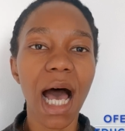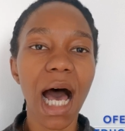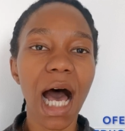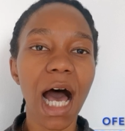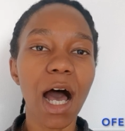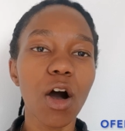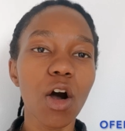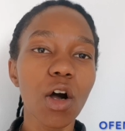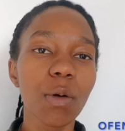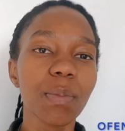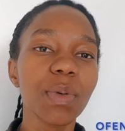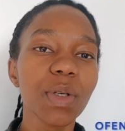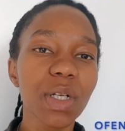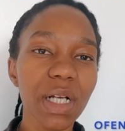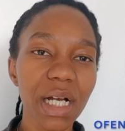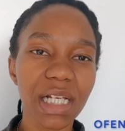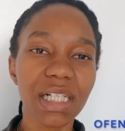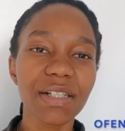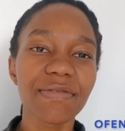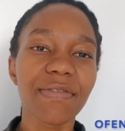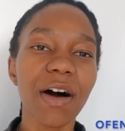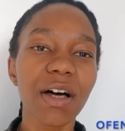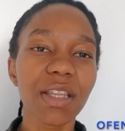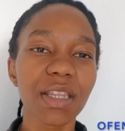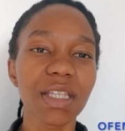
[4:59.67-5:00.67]
I hope you
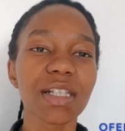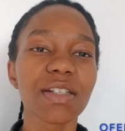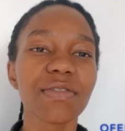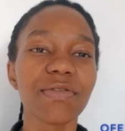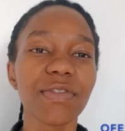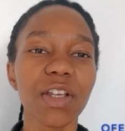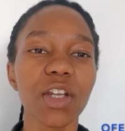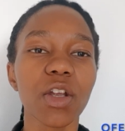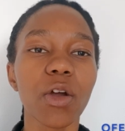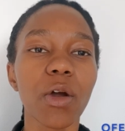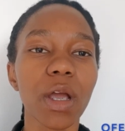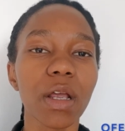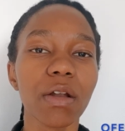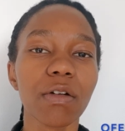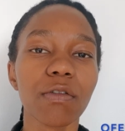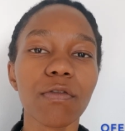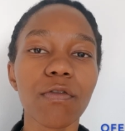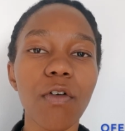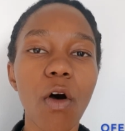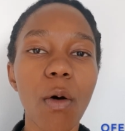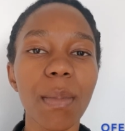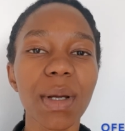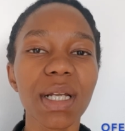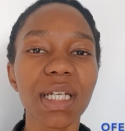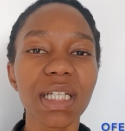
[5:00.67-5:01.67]
guys found this video
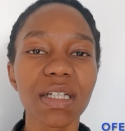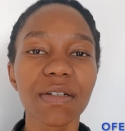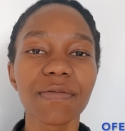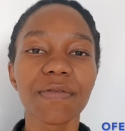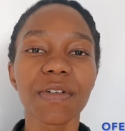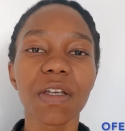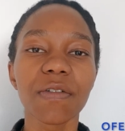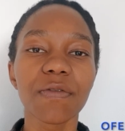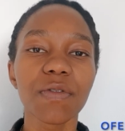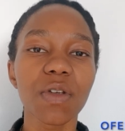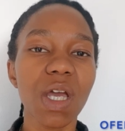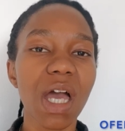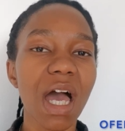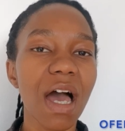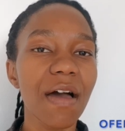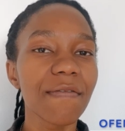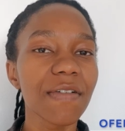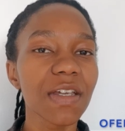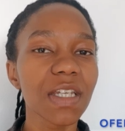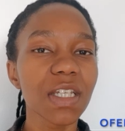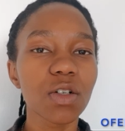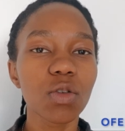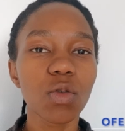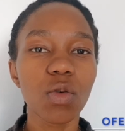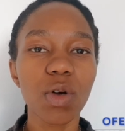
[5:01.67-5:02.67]
informative. If you have
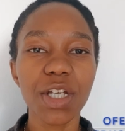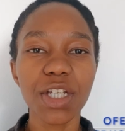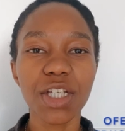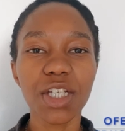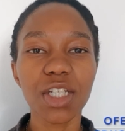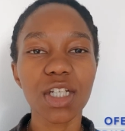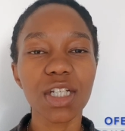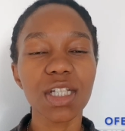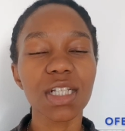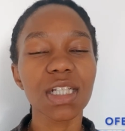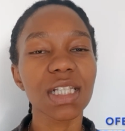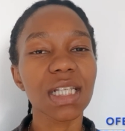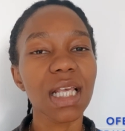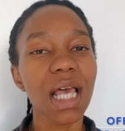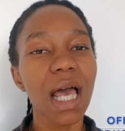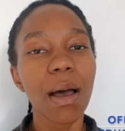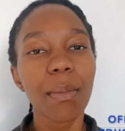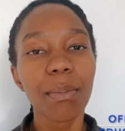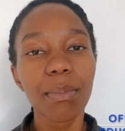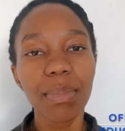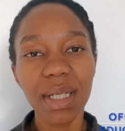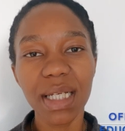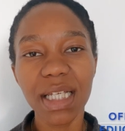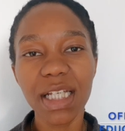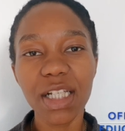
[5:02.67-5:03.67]
any questions,
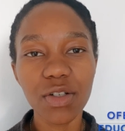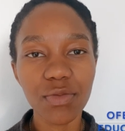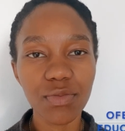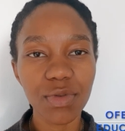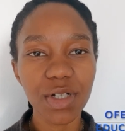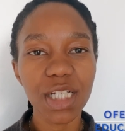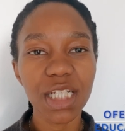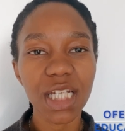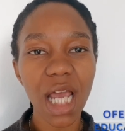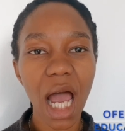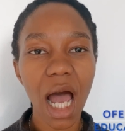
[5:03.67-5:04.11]
please reach